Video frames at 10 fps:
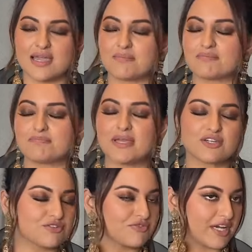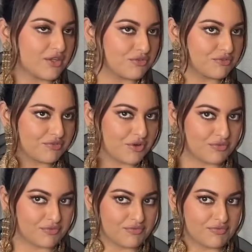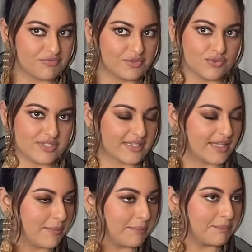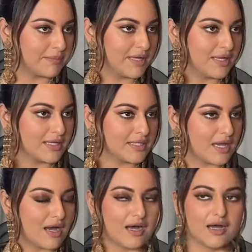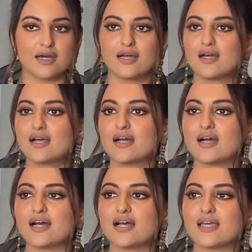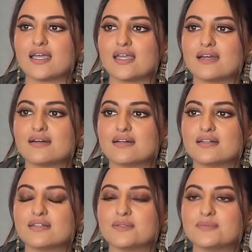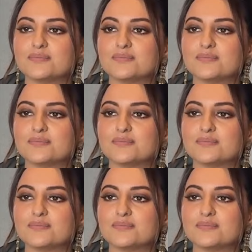I'm petrified of of losing, losing them. People, yeah. yeah. I uh,